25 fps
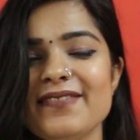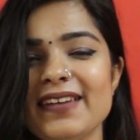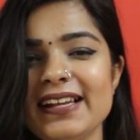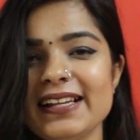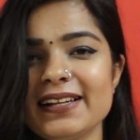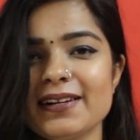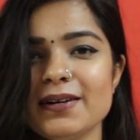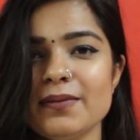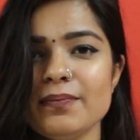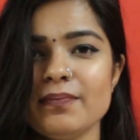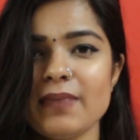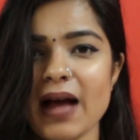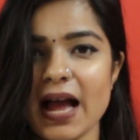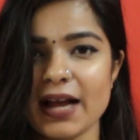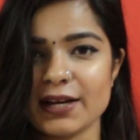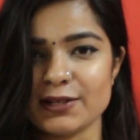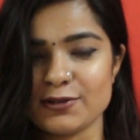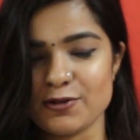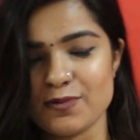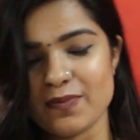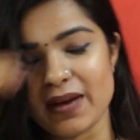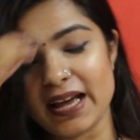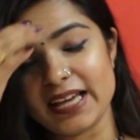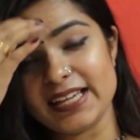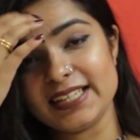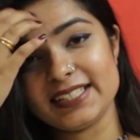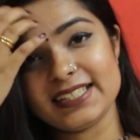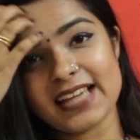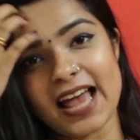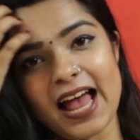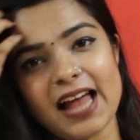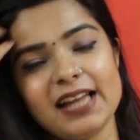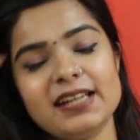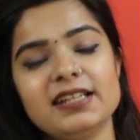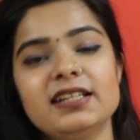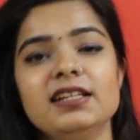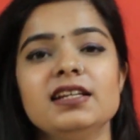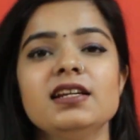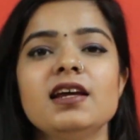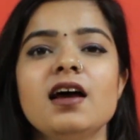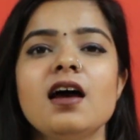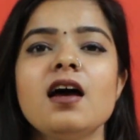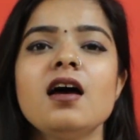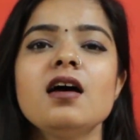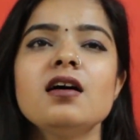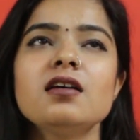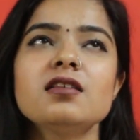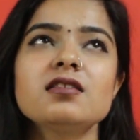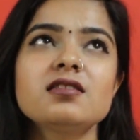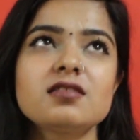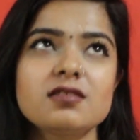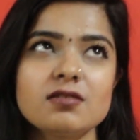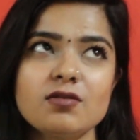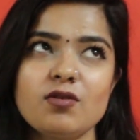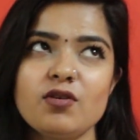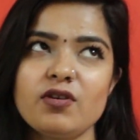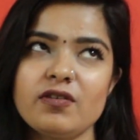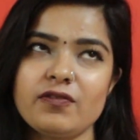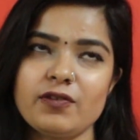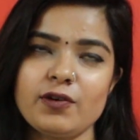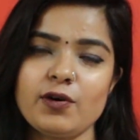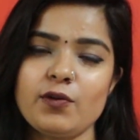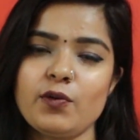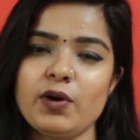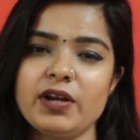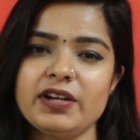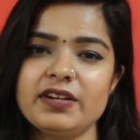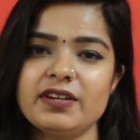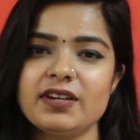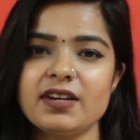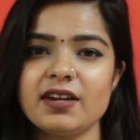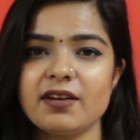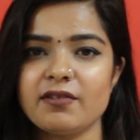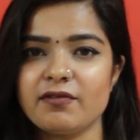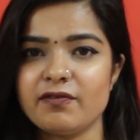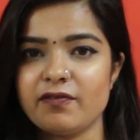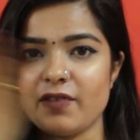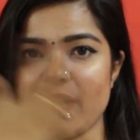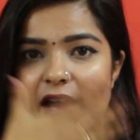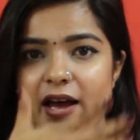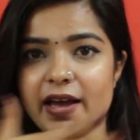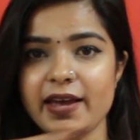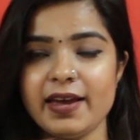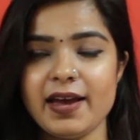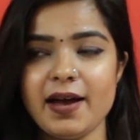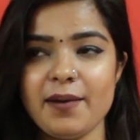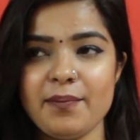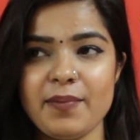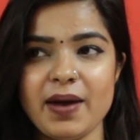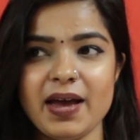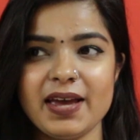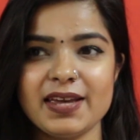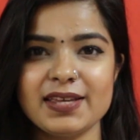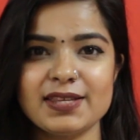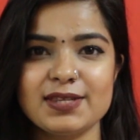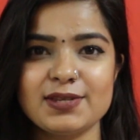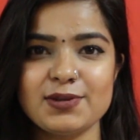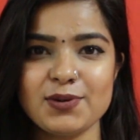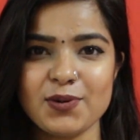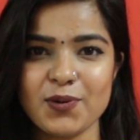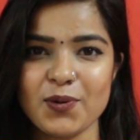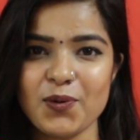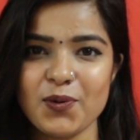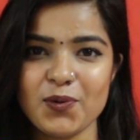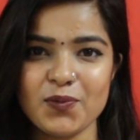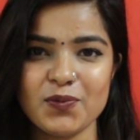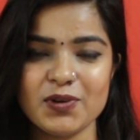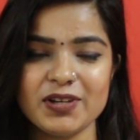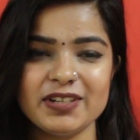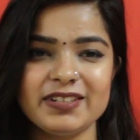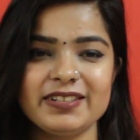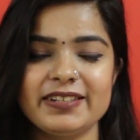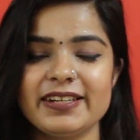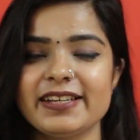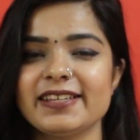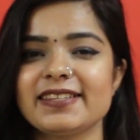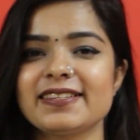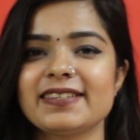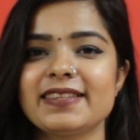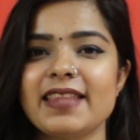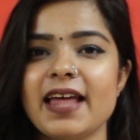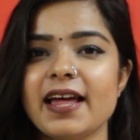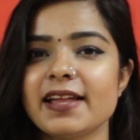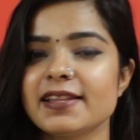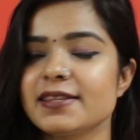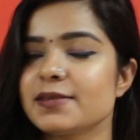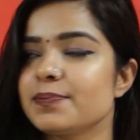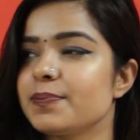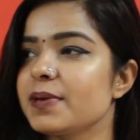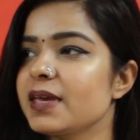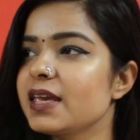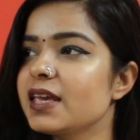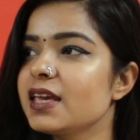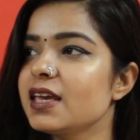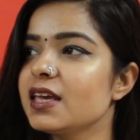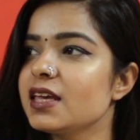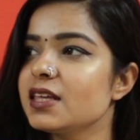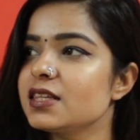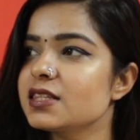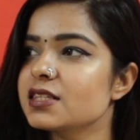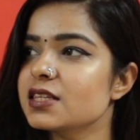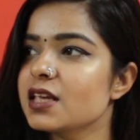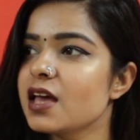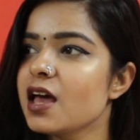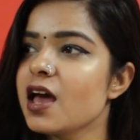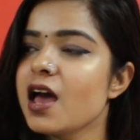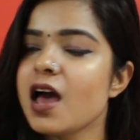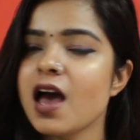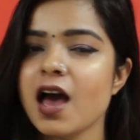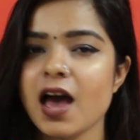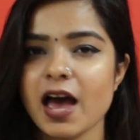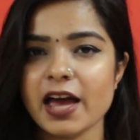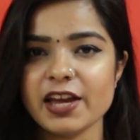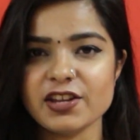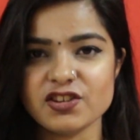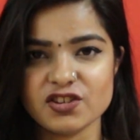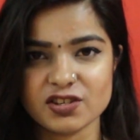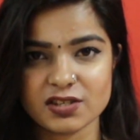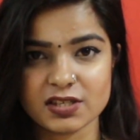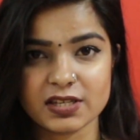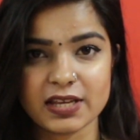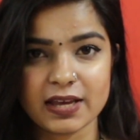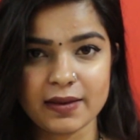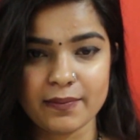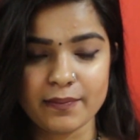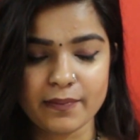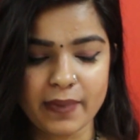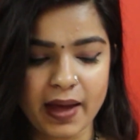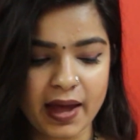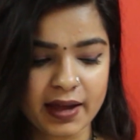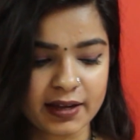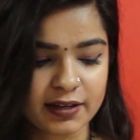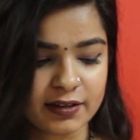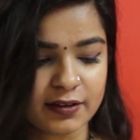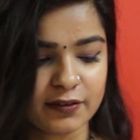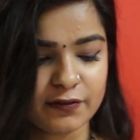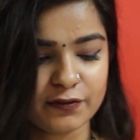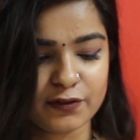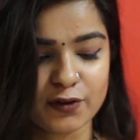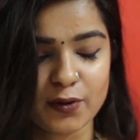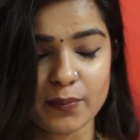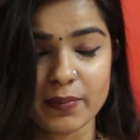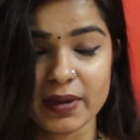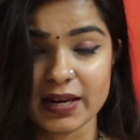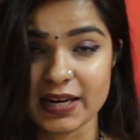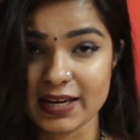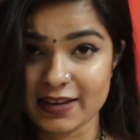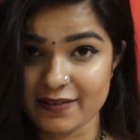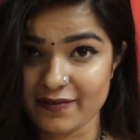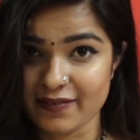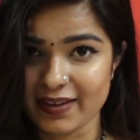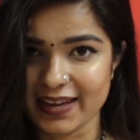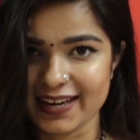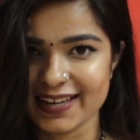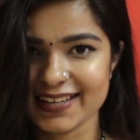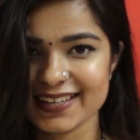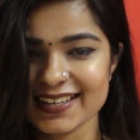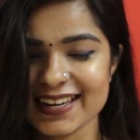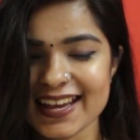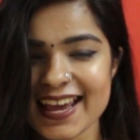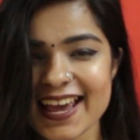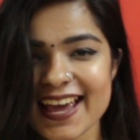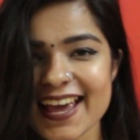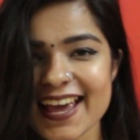Welcome back to my channel. So if you're wondering why am I so overdressed, that's because I just came back from an event.